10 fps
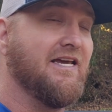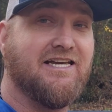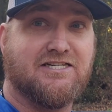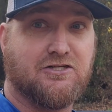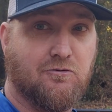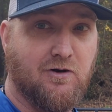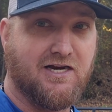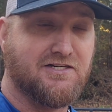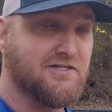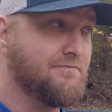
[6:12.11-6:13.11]
each
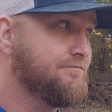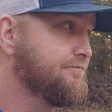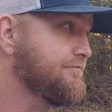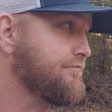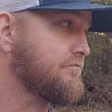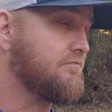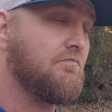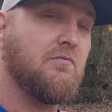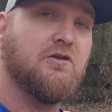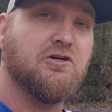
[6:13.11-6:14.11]
direction
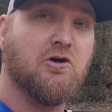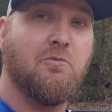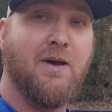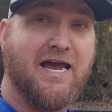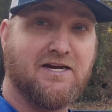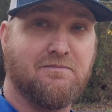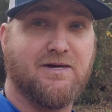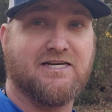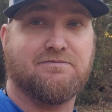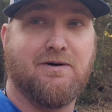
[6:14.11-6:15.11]
to go back to
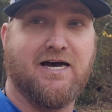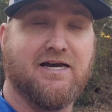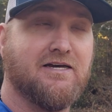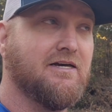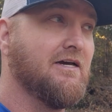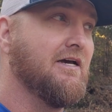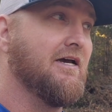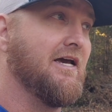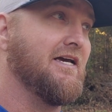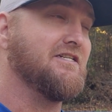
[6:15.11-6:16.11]
Best Buy
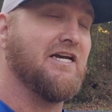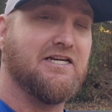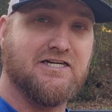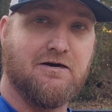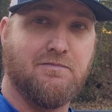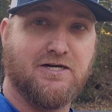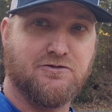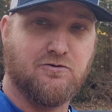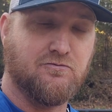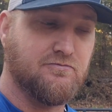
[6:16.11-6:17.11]
and change out my
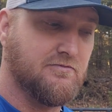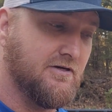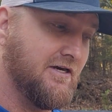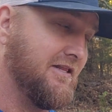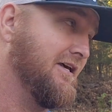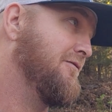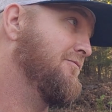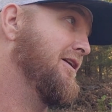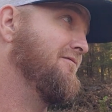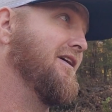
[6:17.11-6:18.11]
drone. And
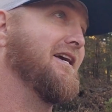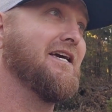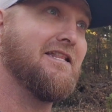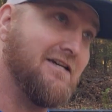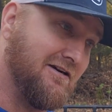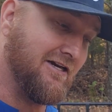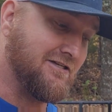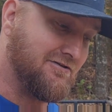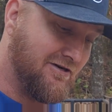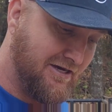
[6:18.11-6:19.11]
then whenever I get there
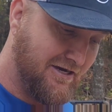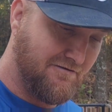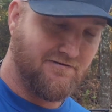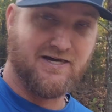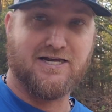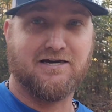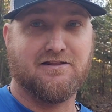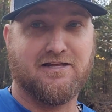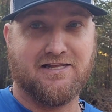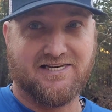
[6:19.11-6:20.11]
yesterday, I find
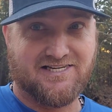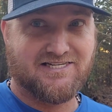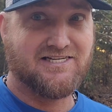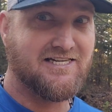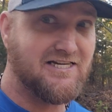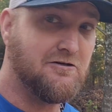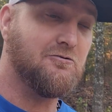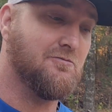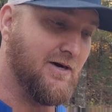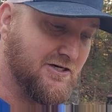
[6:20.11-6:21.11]
out that they
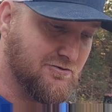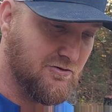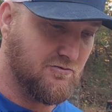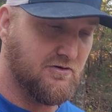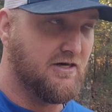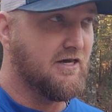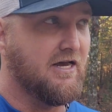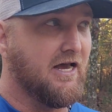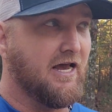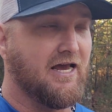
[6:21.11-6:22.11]
discontinued my drone
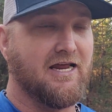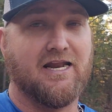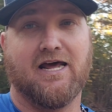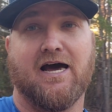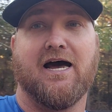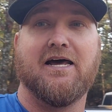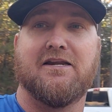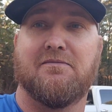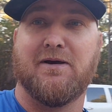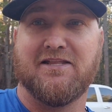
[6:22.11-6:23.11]
and I
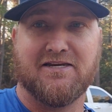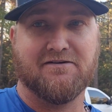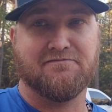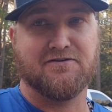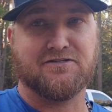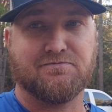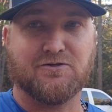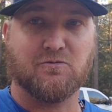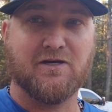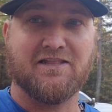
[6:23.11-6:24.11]
had to pay the difference
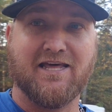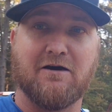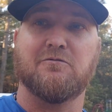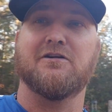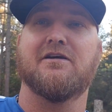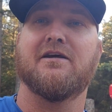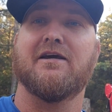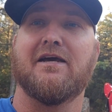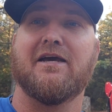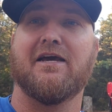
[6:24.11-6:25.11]
between that one
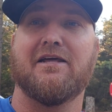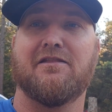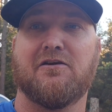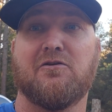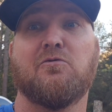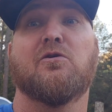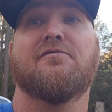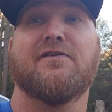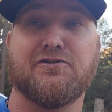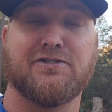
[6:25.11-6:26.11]
and the
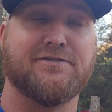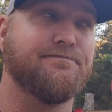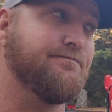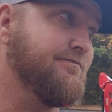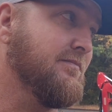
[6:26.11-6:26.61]
newer version.